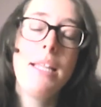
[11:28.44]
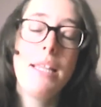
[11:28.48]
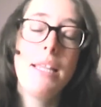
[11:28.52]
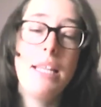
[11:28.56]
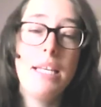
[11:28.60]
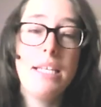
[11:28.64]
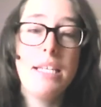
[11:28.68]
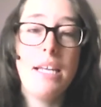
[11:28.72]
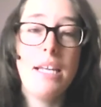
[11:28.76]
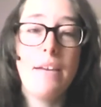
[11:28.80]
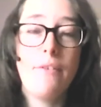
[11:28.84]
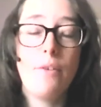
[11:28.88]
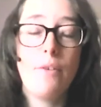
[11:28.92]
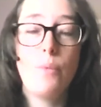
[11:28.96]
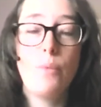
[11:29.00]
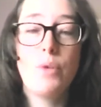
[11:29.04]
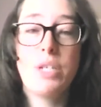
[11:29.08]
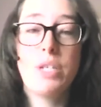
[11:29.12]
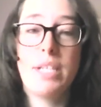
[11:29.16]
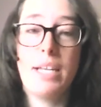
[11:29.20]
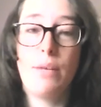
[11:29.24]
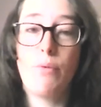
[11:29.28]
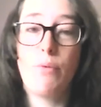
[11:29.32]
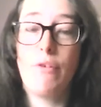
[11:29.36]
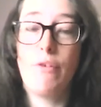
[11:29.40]
This effort
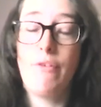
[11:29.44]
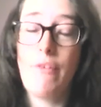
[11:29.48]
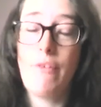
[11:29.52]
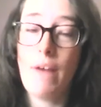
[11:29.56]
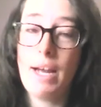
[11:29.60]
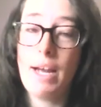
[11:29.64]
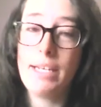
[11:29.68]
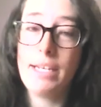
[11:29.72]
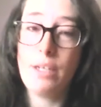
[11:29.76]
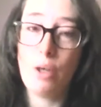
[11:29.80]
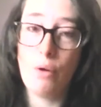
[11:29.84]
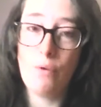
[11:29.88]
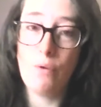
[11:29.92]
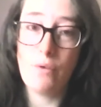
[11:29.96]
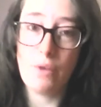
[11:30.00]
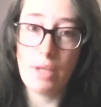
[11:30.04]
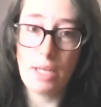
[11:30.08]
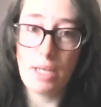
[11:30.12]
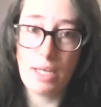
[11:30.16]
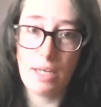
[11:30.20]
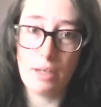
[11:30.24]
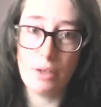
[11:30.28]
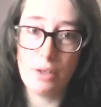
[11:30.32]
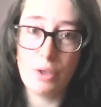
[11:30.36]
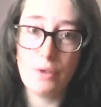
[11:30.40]
was then refined over
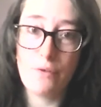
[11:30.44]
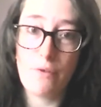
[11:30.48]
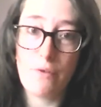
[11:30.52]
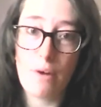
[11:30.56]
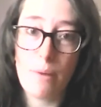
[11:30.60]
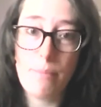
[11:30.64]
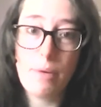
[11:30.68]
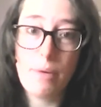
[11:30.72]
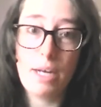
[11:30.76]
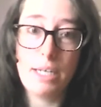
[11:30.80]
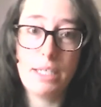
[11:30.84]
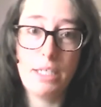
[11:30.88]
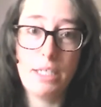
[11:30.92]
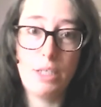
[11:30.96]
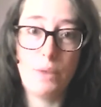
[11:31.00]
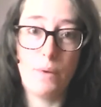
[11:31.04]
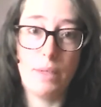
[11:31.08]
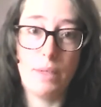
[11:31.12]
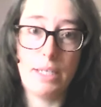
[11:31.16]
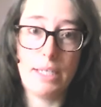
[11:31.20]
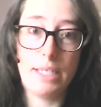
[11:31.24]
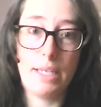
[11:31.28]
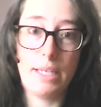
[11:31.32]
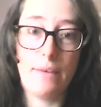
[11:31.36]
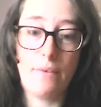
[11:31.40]
the years from
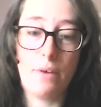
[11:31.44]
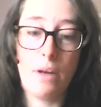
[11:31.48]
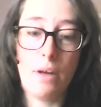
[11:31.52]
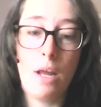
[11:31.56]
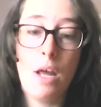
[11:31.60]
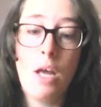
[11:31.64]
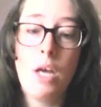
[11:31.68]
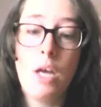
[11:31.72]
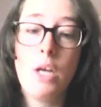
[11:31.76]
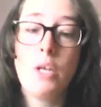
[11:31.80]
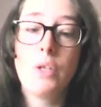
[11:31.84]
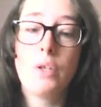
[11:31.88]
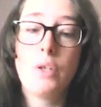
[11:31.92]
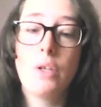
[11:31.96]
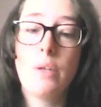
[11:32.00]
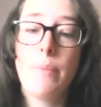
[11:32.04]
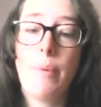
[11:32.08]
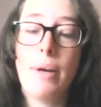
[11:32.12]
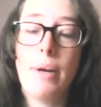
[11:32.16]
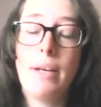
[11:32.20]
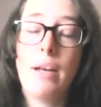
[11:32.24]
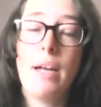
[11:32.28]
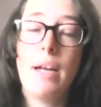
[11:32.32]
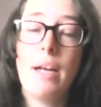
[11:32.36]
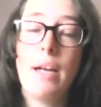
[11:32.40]
1927, so that
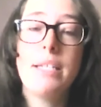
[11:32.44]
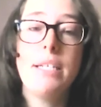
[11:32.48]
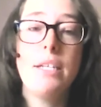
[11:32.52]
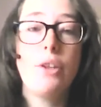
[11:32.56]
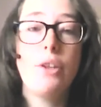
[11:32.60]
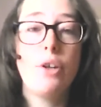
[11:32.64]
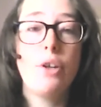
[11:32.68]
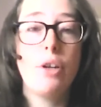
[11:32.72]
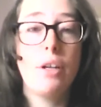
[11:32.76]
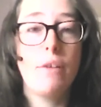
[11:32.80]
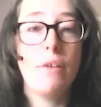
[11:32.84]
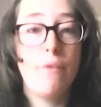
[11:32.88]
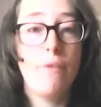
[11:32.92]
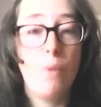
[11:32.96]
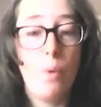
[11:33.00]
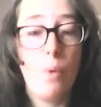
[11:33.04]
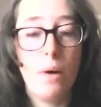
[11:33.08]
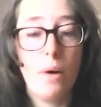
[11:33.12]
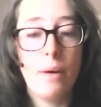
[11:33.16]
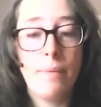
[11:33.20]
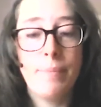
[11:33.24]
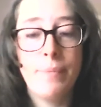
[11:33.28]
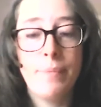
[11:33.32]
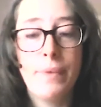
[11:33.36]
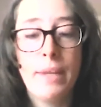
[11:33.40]
by
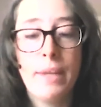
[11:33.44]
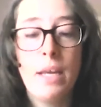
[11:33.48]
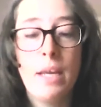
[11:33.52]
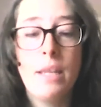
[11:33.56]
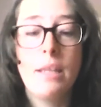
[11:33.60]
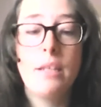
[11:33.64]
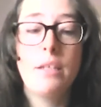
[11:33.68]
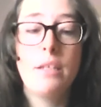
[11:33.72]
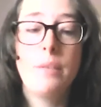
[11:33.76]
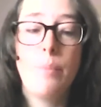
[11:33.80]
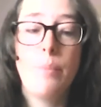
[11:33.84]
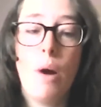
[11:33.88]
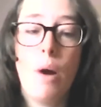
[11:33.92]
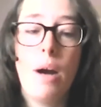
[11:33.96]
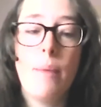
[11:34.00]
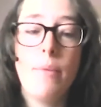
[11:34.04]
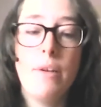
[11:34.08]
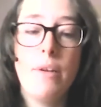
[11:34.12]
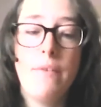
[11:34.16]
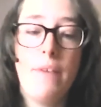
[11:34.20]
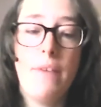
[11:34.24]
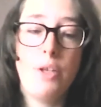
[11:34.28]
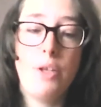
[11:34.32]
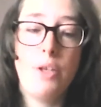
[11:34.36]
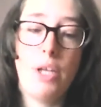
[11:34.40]
1934, the
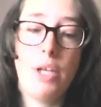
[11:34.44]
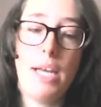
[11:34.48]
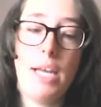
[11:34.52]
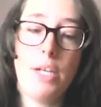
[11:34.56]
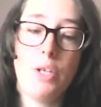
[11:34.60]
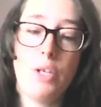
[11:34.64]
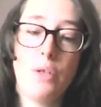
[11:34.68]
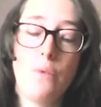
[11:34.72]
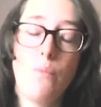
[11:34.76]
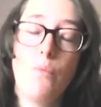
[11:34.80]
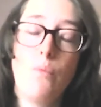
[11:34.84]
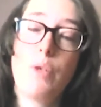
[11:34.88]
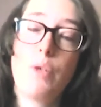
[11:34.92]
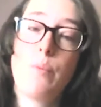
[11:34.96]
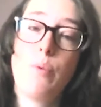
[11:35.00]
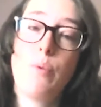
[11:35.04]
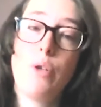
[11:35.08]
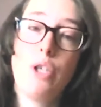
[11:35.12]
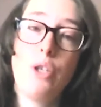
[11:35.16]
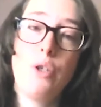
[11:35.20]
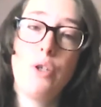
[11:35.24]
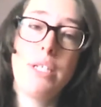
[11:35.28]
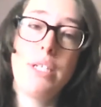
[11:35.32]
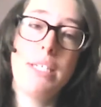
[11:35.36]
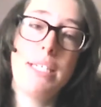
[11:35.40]
Department of Education was
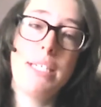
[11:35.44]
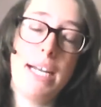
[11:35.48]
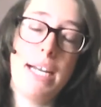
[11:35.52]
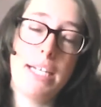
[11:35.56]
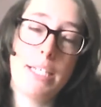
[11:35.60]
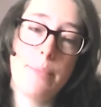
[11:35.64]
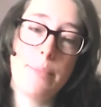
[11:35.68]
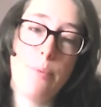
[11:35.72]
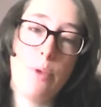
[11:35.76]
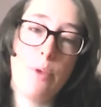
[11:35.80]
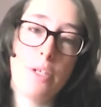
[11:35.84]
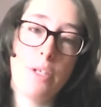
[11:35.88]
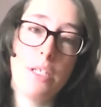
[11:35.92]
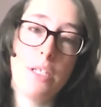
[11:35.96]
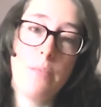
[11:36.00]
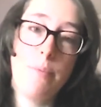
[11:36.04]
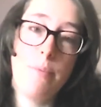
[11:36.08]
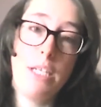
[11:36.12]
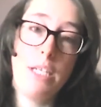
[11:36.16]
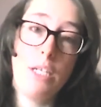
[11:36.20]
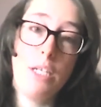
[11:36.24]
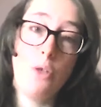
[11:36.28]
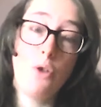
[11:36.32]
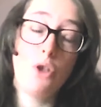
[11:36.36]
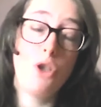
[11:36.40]
producing textbooks to
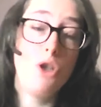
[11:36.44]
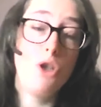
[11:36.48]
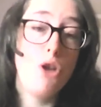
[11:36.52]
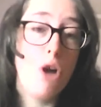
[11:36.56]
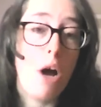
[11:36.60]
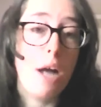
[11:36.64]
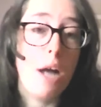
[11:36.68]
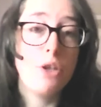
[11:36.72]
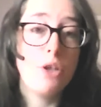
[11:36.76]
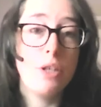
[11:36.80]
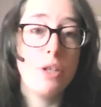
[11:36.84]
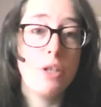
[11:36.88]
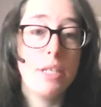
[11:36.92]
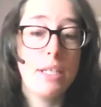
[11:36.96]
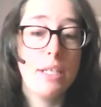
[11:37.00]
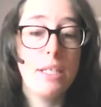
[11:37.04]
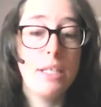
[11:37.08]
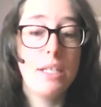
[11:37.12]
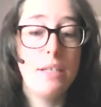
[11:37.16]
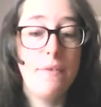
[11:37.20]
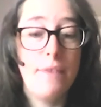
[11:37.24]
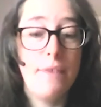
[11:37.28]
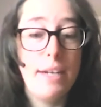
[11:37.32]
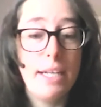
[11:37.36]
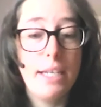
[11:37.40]
be used not just in
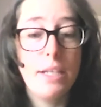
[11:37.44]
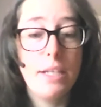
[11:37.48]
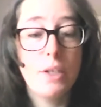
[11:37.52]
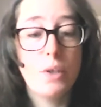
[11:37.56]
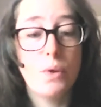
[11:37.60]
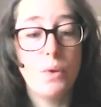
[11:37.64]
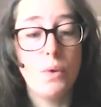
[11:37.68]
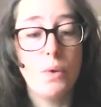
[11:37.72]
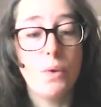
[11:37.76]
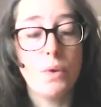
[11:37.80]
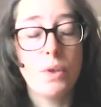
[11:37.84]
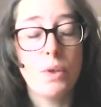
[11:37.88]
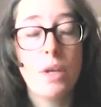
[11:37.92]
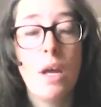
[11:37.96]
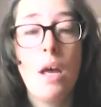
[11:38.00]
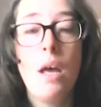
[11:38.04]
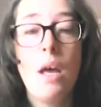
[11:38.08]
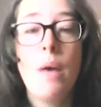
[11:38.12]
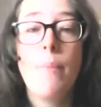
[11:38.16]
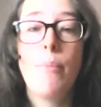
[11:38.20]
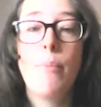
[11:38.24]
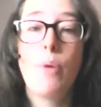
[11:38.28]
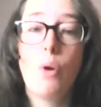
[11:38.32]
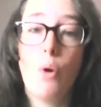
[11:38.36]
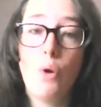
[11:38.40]
civilian schools,
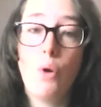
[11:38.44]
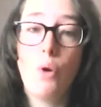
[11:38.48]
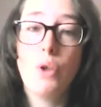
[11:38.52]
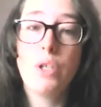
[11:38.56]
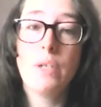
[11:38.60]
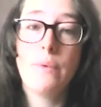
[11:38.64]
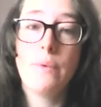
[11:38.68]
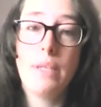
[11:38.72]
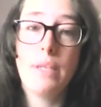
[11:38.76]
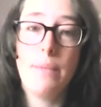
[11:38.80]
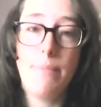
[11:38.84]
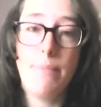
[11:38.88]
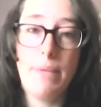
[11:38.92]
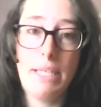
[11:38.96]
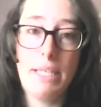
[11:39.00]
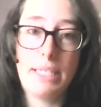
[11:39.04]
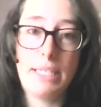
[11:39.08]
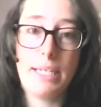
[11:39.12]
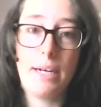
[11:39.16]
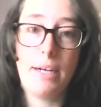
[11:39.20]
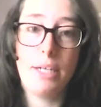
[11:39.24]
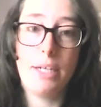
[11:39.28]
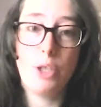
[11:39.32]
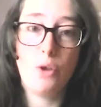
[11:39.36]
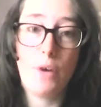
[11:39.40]
but also in the
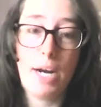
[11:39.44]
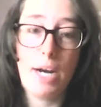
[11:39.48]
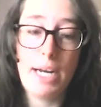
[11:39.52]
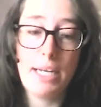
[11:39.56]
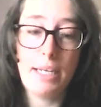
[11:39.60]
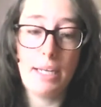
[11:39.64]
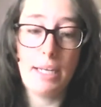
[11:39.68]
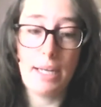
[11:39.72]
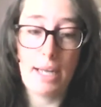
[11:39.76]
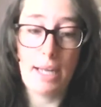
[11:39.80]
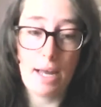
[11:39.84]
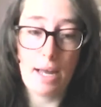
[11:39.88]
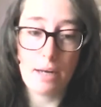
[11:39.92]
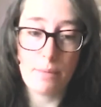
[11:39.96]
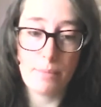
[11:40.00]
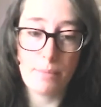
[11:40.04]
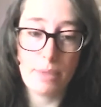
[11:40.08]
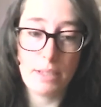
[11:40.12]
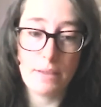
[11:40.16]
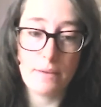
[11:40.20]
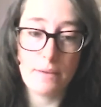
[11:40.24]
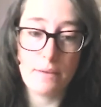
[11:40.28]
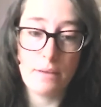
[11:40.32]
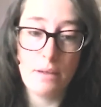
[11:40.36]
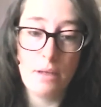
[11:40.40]
military training
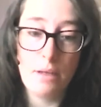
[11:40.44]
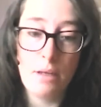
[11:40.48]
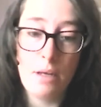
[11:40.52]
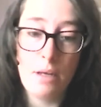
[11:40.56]
academies.